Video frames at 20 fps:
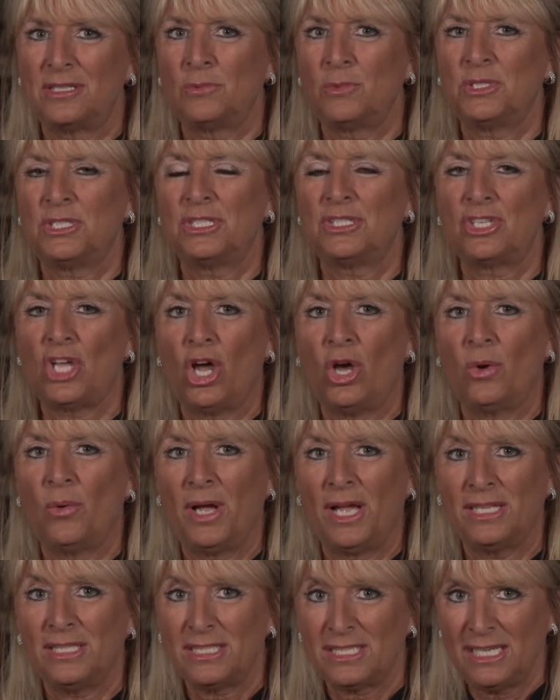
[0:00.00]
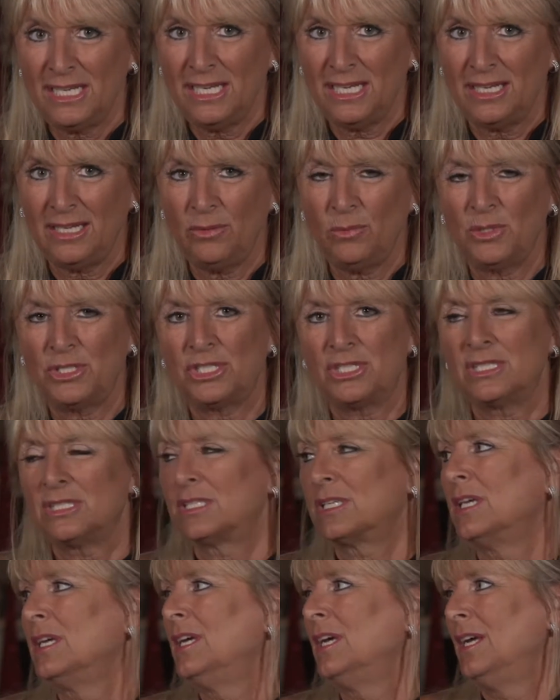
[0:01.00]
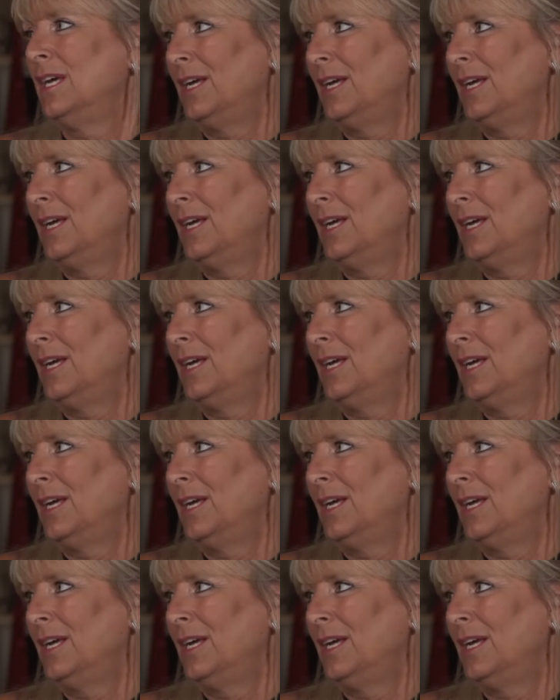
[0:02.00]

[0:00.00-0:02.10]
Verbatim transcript: which is ONC, That's which powerful.